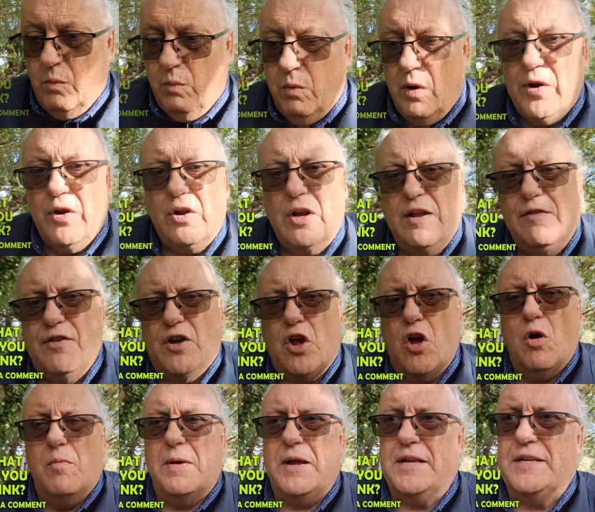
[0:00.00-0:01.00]
why not leave a
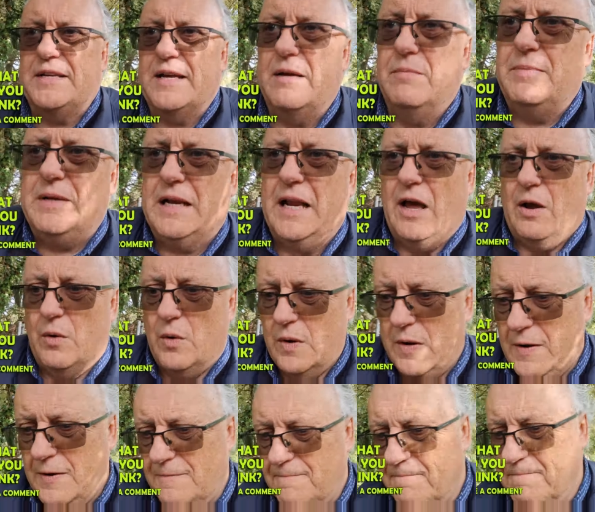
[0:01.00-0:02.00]
comment down below
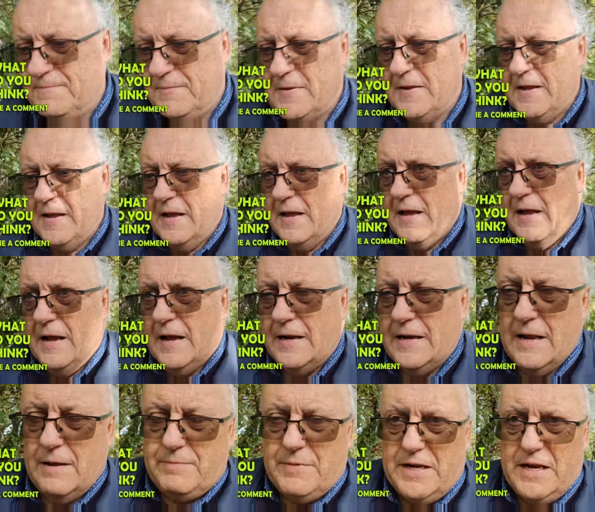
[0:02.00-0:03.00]

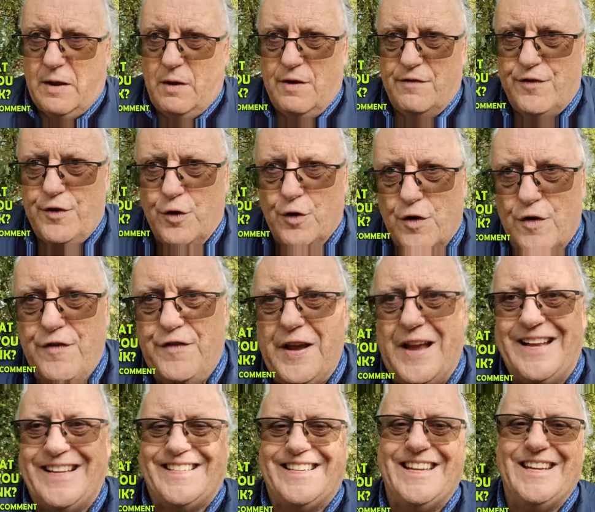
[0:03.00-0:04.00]
and let me know if you're
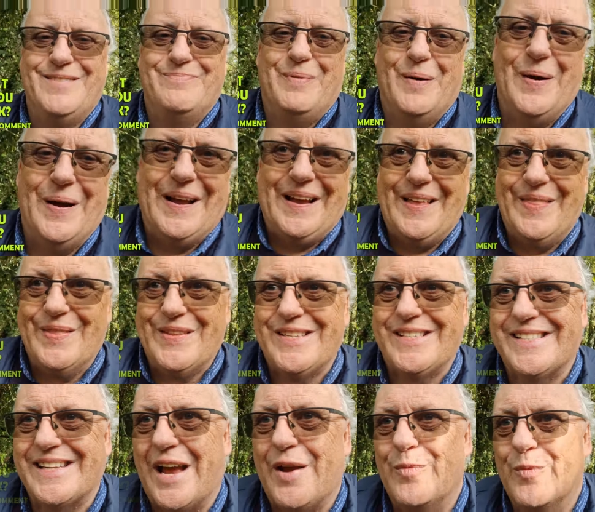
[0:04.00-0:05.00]
affected by it in the
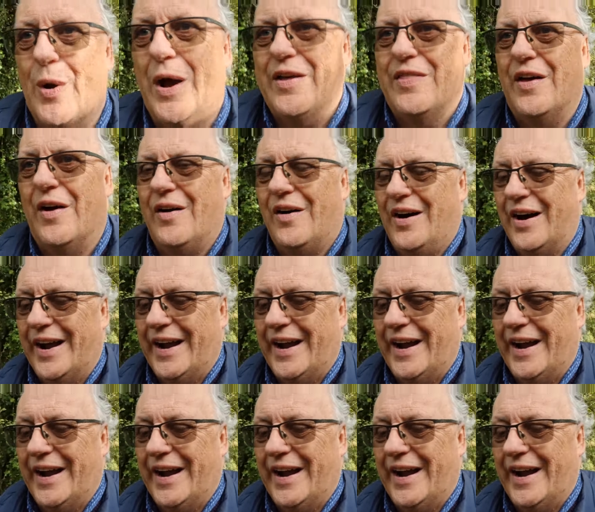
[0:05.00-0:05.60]
same way that